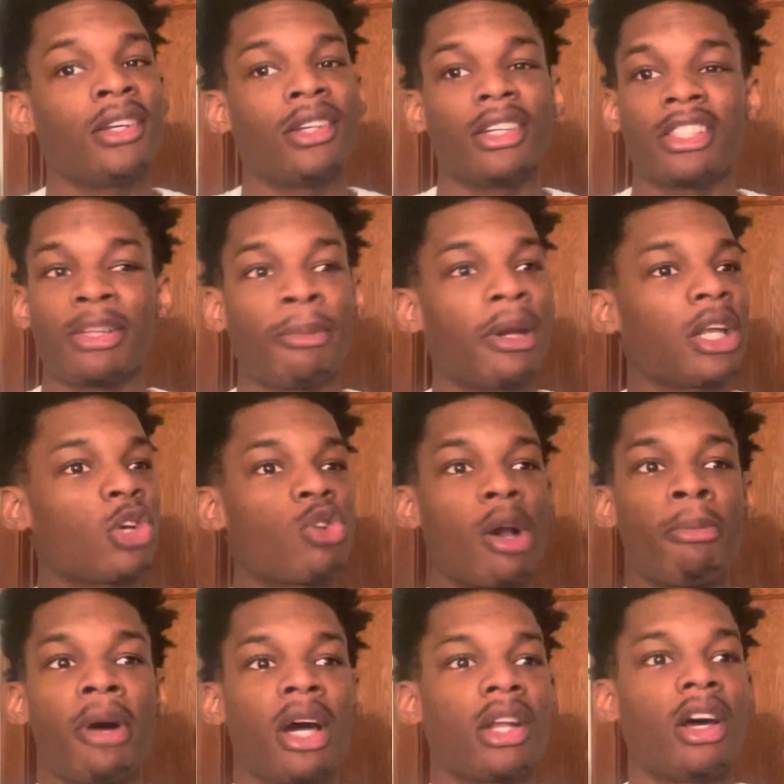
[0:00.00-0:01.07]
Somebody
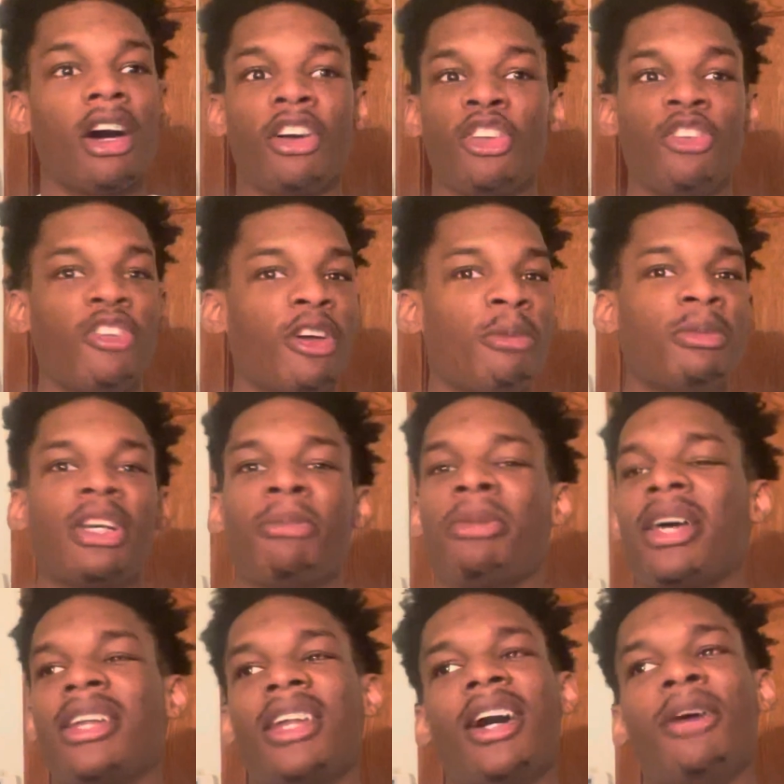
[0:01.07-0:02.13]
grandma and all, you feel me? I'm
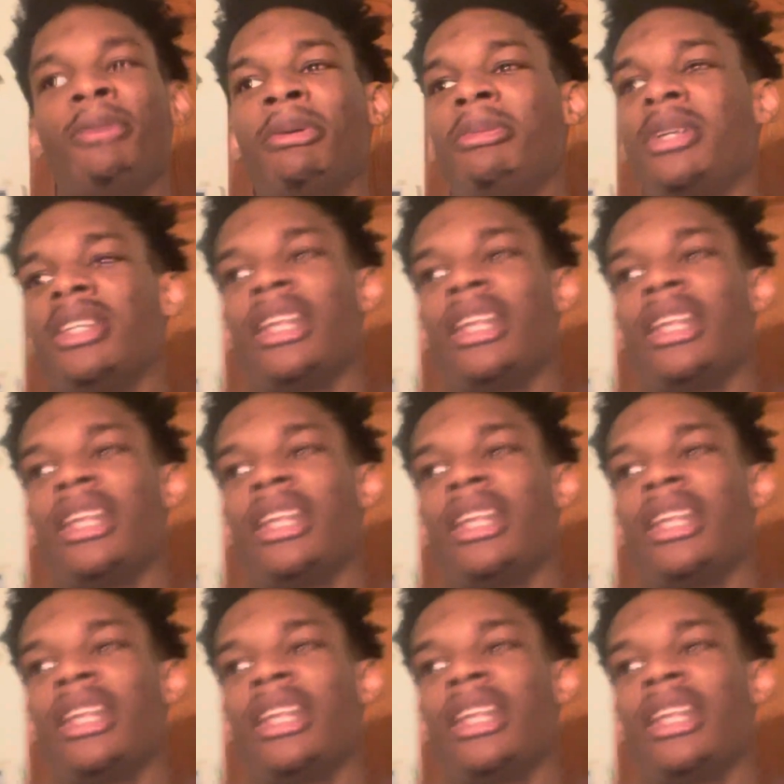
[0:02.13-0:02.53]
like, nah, baby.